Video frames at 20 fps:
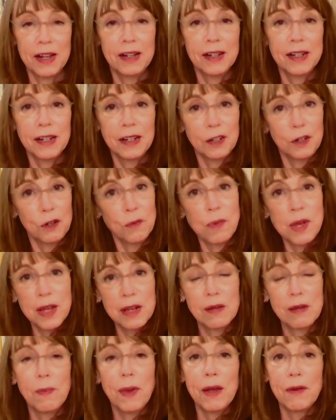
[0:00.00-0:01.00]
a little
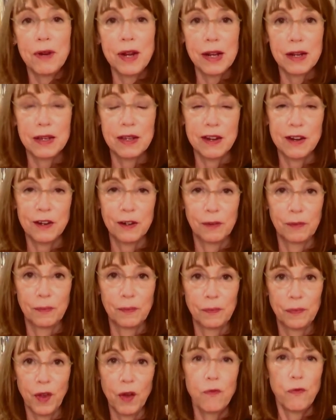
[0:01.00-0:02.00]
dubious about next year
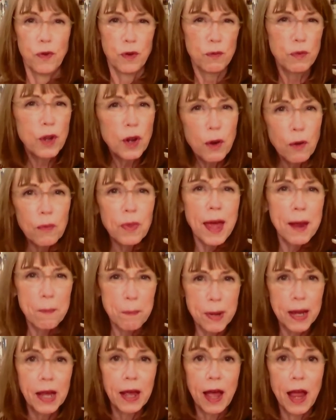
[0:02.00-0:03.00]
uh, for, you know, that
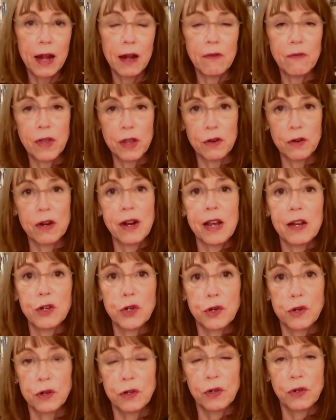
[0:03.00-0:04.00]
big kind of
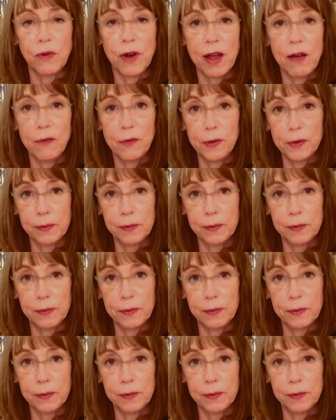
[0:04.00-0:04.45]
international travel.